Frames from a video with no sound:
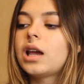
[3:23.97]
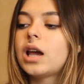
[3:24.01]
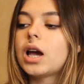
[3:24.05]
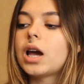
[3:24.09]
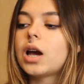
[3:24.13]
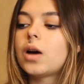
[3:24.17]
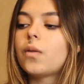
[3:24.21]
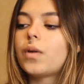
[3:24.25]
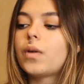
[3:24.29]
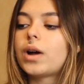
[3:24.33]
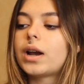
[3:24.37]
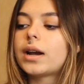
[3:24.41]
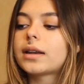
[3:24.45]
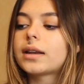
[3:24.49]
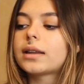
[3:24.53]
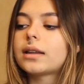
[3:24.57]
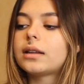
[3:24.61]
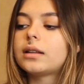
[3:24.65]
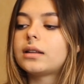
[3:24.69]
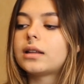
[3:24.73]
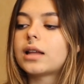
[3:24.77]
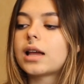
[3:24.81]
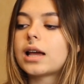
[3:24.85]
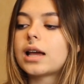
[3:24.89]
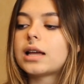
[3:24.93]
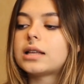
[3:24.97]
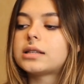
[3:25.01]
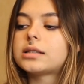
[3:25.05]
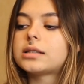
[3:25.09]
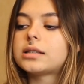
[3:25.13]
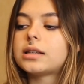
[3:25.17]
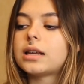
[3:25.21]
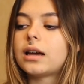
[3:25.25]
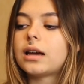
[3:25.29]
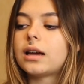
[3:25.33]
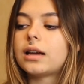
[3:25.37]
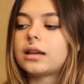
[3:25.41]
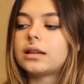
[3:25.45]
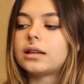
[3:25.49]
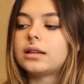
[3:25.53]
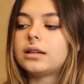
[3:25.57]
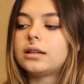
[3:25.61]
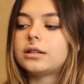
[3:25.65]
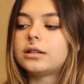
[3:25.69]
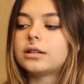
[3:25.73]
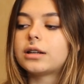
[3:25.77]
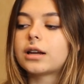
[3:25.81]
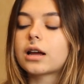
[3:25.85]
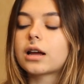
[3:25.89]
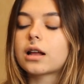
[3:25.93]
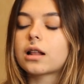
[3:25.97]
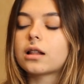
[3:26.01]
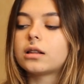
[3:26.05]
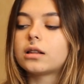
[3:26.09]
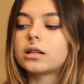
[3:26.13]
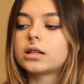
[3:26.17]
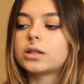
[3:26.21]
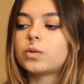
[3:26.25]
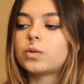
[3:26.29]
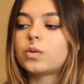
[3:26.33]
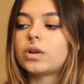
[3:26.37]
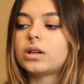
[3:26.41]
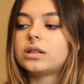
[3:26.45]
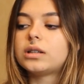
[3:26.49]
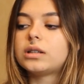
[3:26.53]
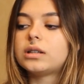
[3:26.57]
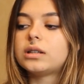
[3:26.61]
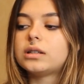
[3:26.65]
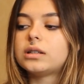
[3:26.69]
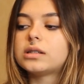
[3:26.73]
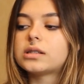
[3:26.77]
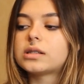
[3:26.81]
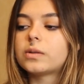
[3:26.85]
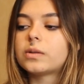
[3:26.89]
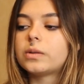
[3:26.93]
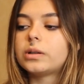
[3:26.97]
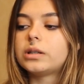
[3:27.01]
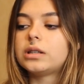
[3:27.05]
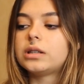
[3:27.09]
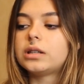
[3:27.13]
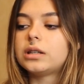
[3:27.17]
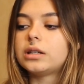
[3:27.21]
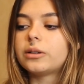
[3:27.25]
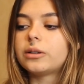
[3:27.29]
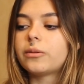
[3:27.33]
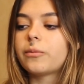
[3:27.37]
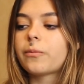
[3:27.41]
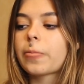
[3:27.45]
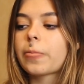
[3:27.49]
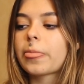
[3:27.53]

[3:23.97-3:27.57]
award in Asia in early 2017.